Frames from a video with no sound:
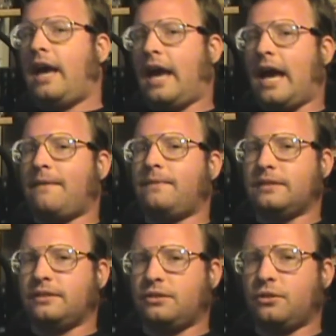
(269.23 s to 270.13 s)
half
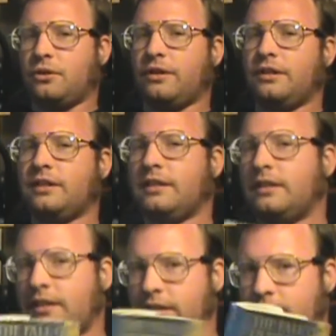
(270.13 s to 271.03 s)
as good
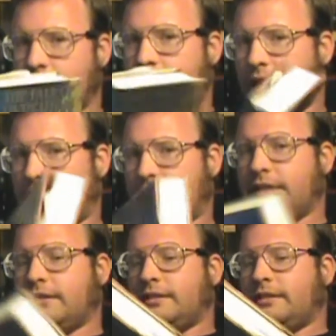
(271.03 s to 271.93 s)
in